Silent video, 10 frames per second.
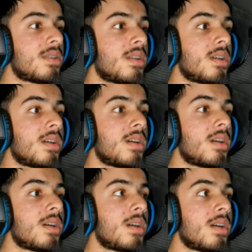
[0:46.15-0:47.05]

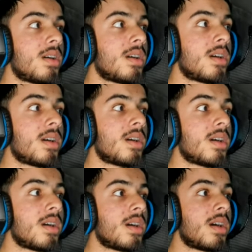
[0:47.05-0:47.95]

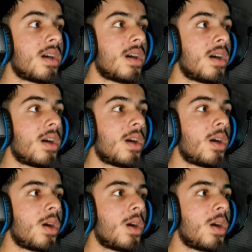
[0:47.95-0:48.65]
Nothing is said.